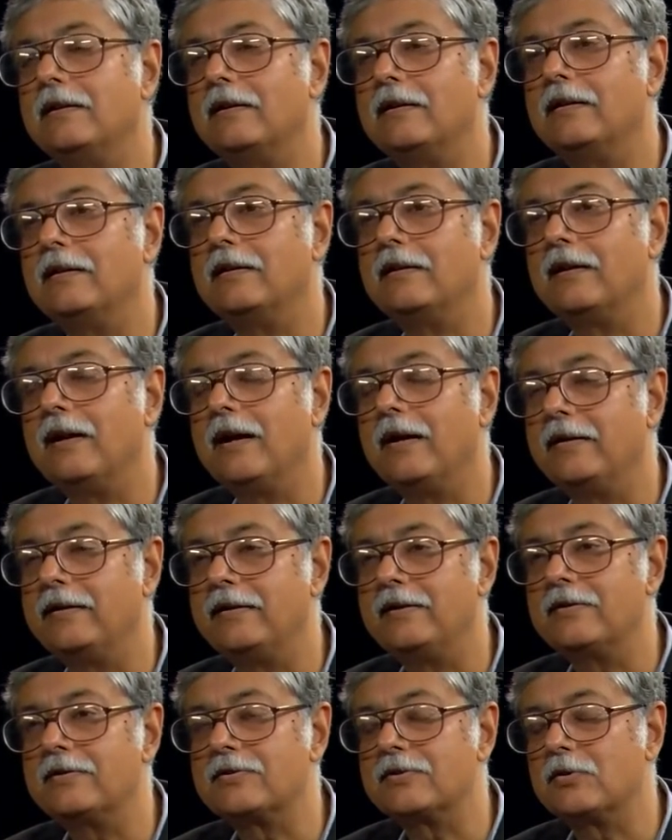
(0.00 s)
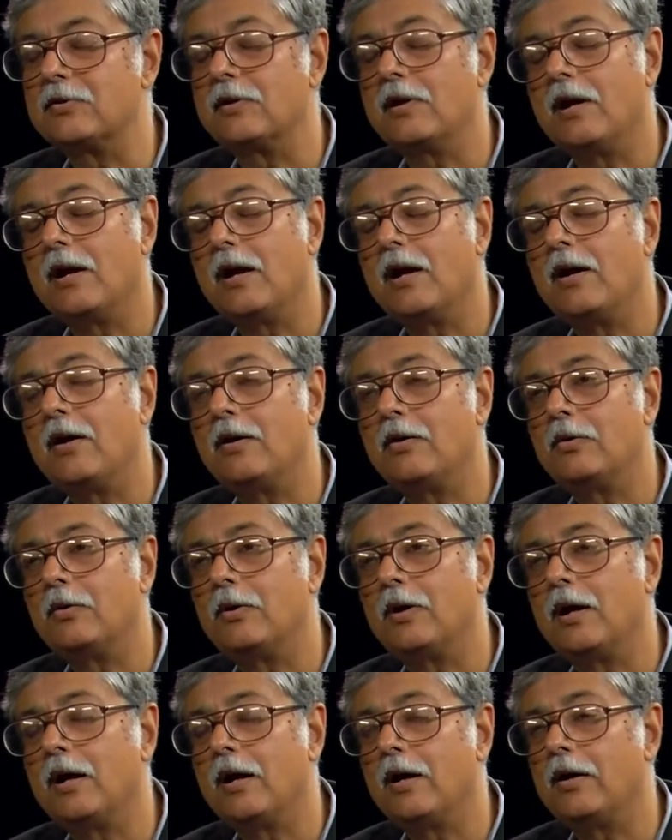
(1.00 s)
ideas on
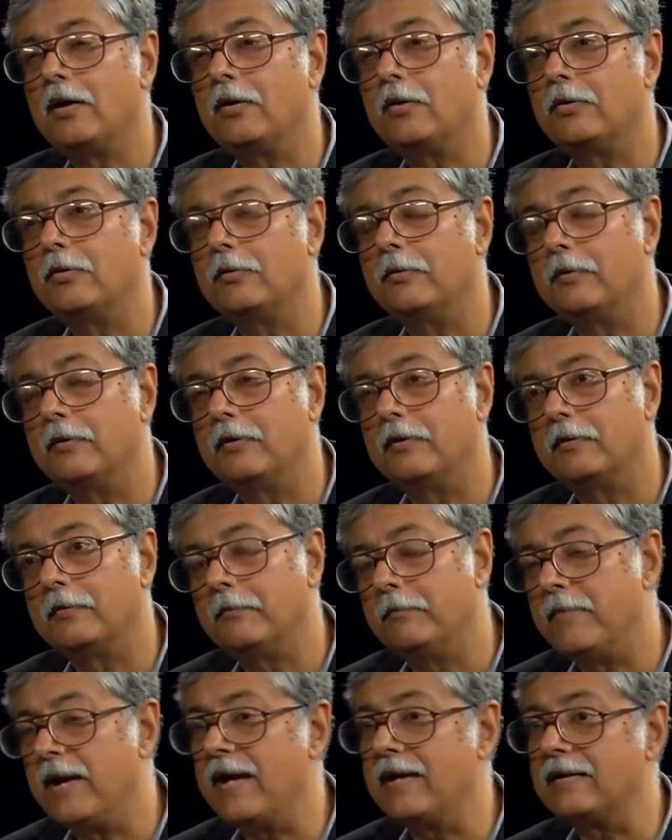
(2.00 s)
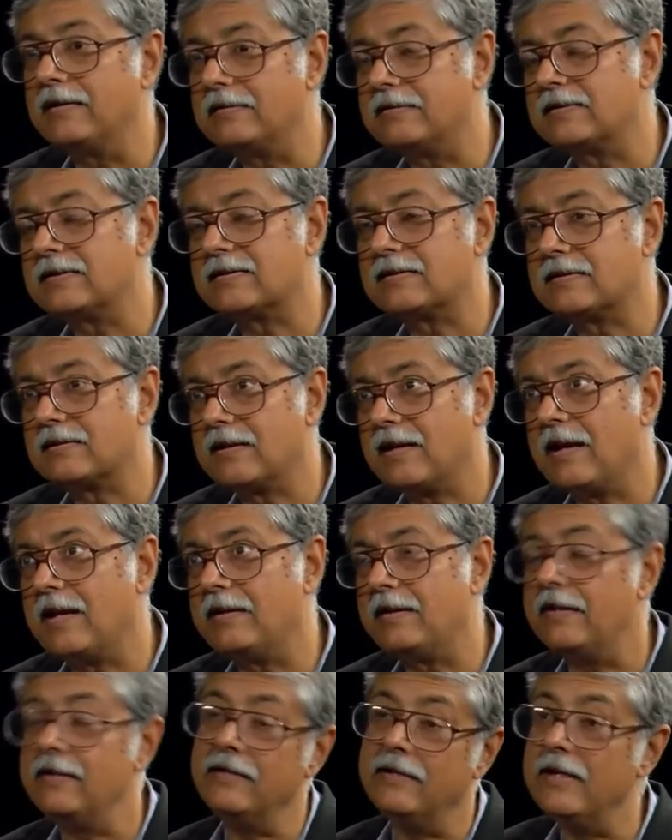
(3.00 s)
how banks
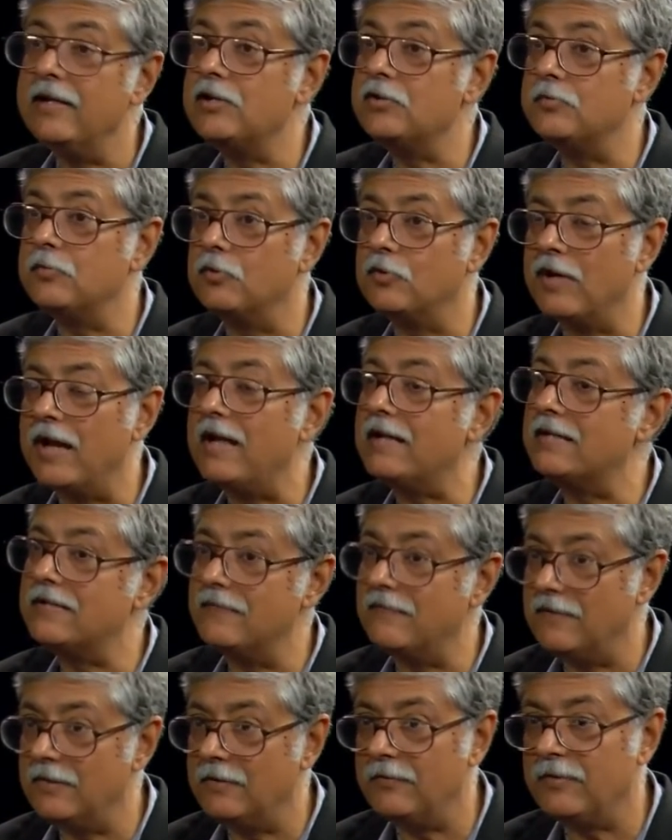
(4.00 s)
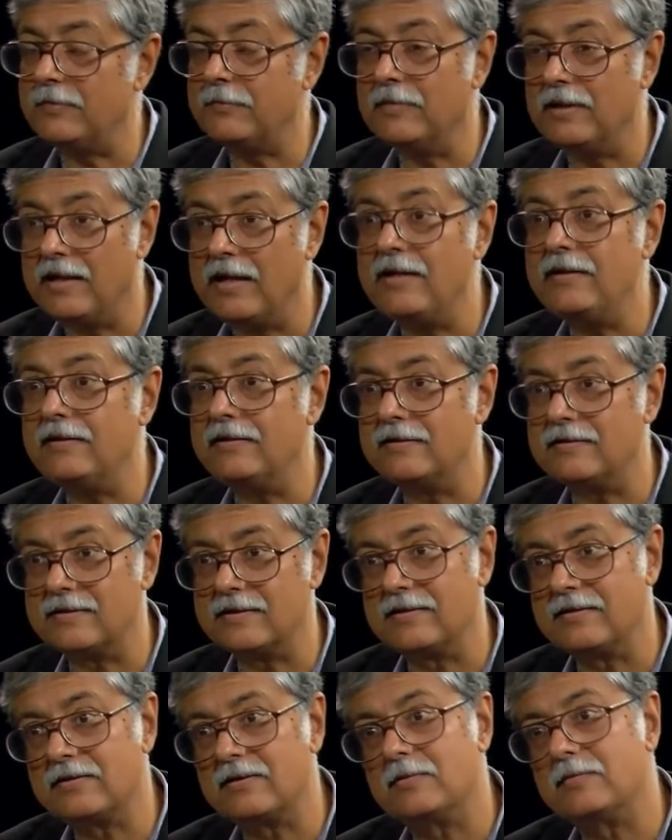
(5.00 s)
can engage more actively with millennials
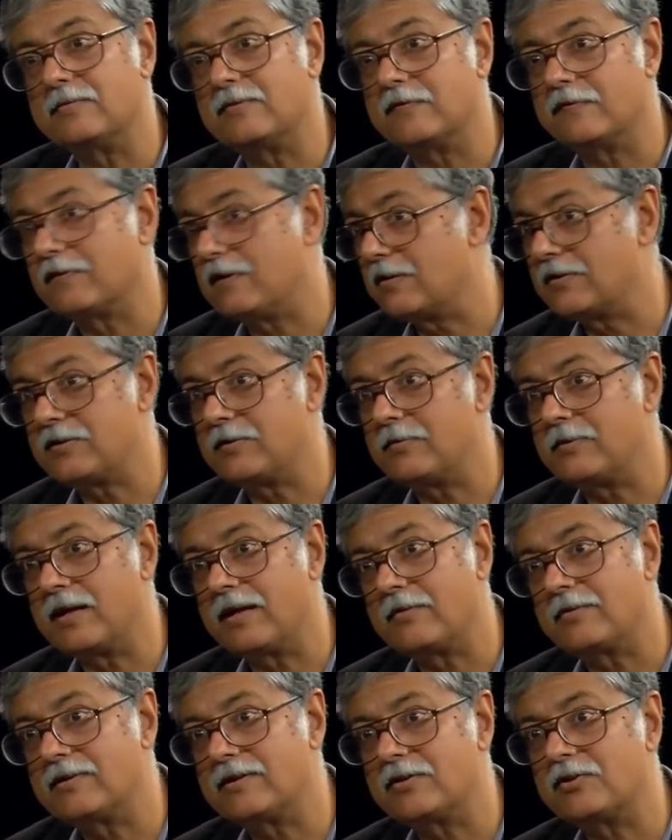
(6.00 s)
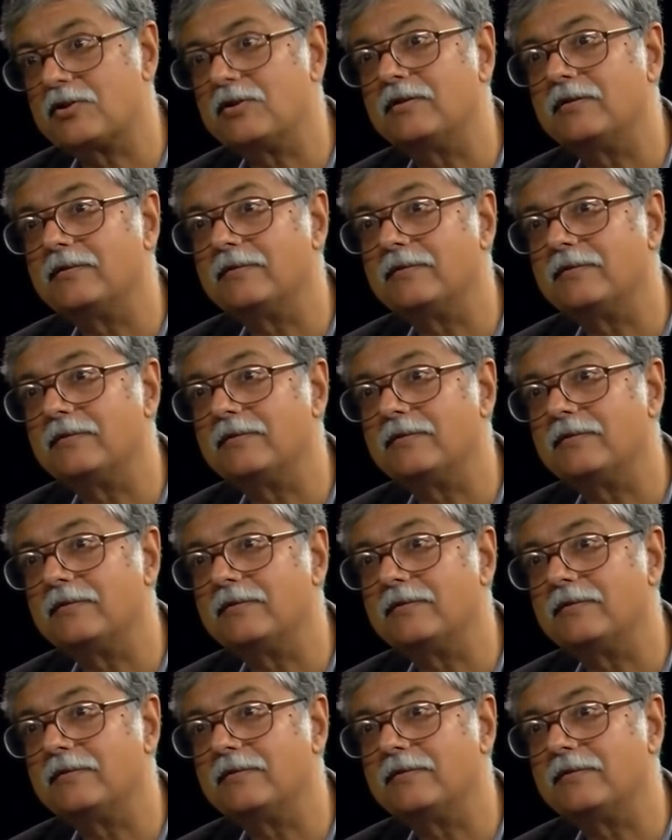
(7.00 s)
in terms of customer acquisition.